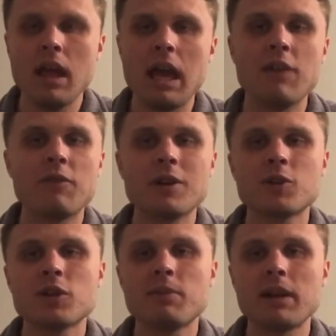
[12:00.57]
in
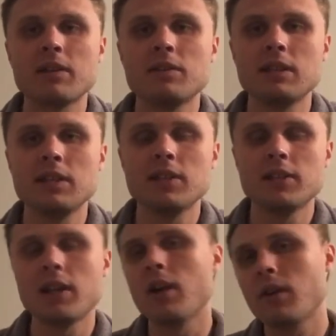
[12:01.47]
retrospect, it's easy to
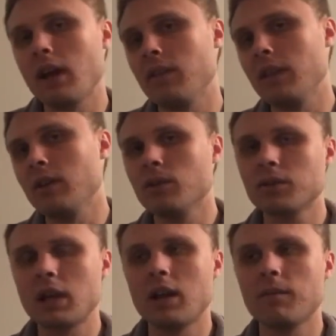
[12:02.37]
say, okay, the Eagles
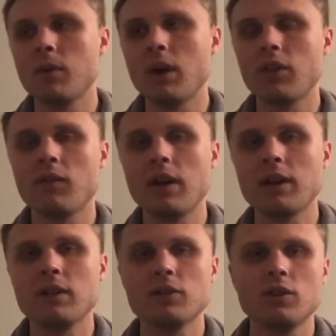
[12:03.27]
kind of blew out the
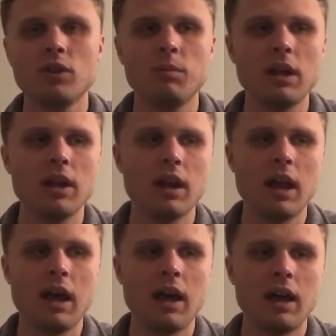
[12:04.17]
Vikings a little bit,
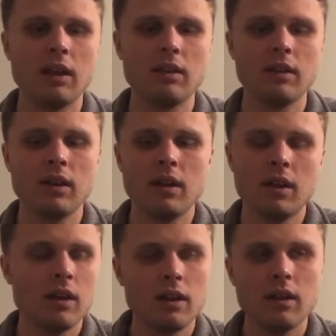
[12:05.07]
and
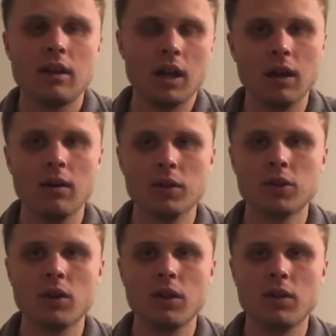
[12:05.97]

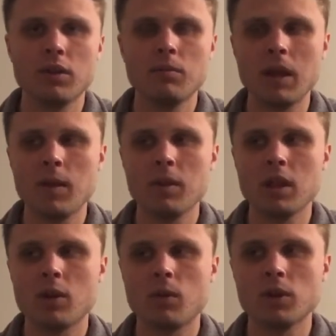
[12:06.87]
so maybe
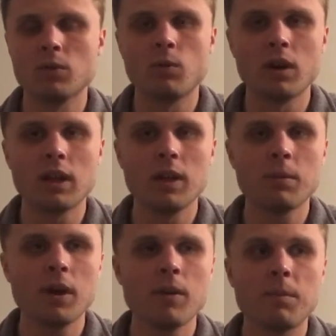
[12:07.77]
there wasn't one key
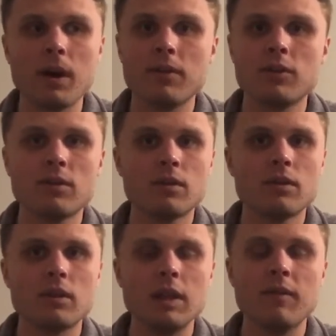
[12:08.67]
play, but
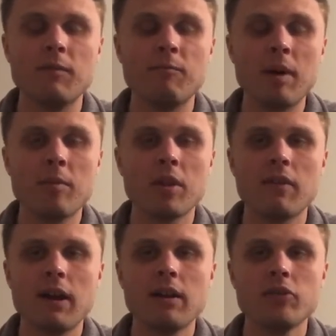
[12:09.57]
remember, the
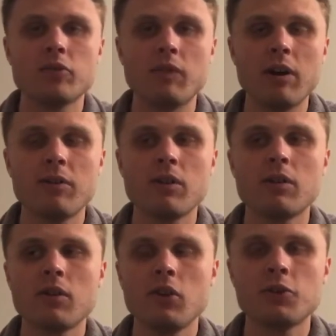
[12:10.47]
Vikings very
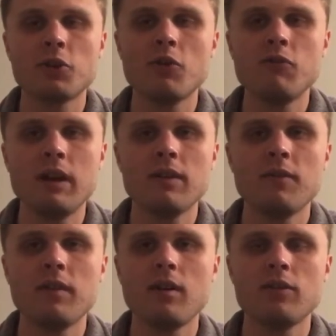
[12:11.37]
early on drove down the
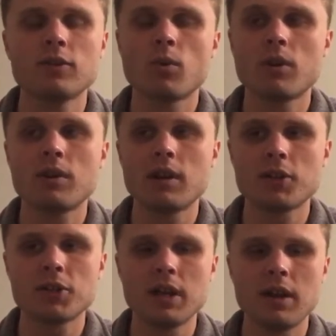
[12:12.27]
field, scored a
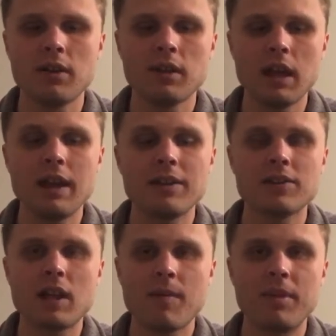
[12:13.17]
touchdown, and had
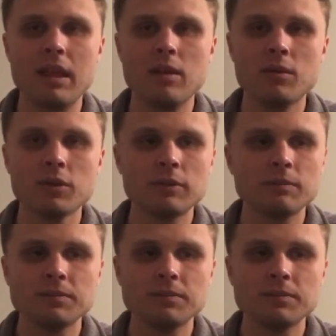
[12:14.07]
stopped the Eagles.